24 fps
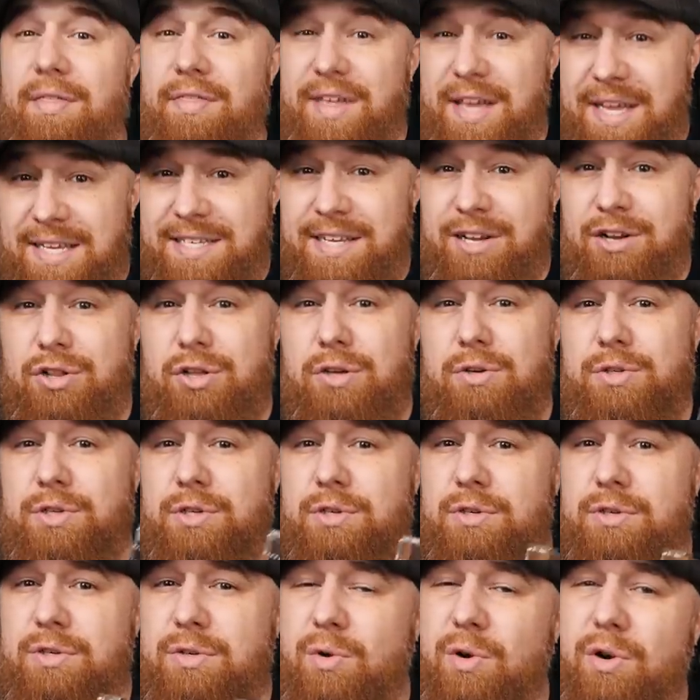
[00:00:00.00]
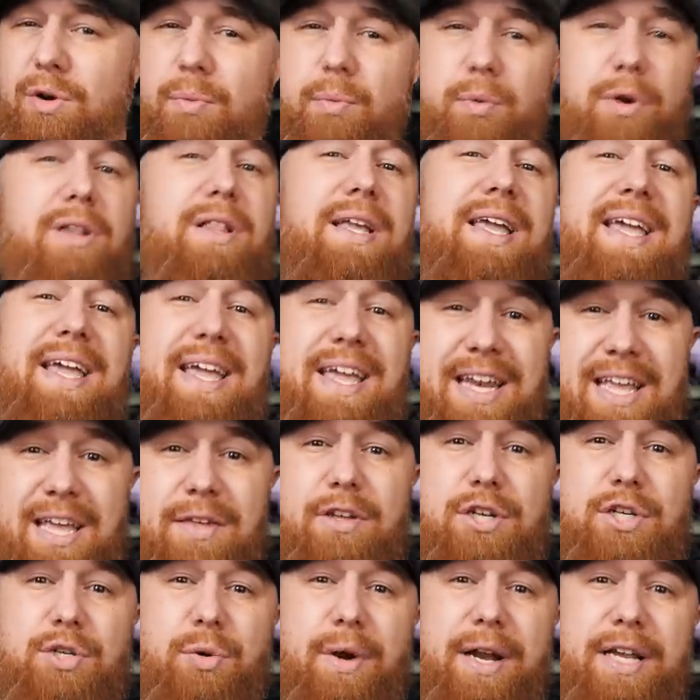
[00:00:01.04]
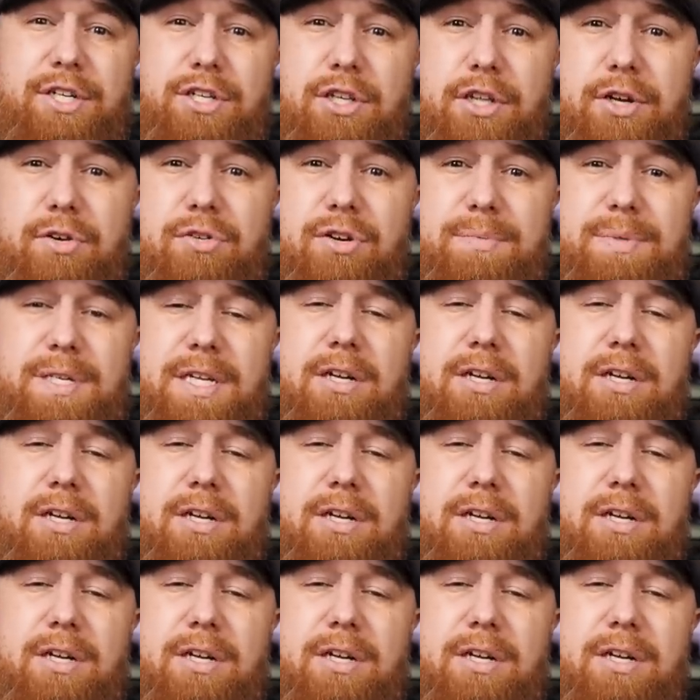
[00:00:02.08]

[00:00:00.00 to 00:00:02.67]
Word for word: of these enclosures, or really any of the Tarantula Cribs